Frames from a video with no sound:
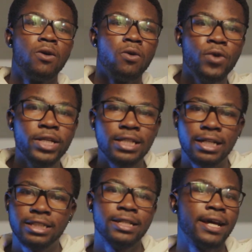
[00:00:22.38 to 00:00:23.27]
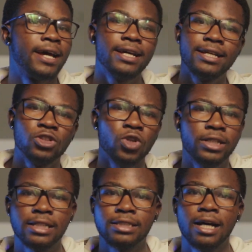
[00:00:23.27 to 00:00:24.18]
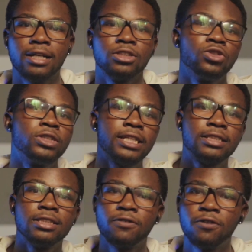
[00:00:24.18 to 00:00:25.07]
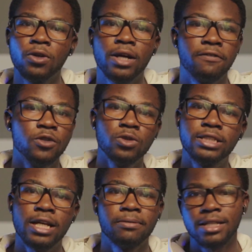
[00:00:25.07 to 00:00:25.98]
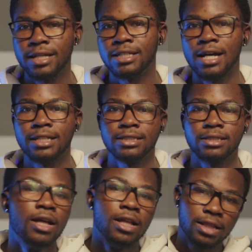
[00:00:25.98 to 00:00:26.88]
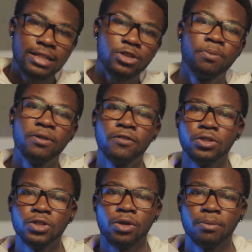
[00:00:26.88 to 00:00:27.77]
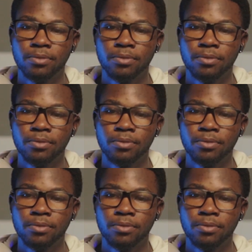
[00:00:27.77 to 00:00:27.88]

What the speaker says: Retouching hair is not that hard. You just need to follow a few steps and that's it. Let's open Photoshop.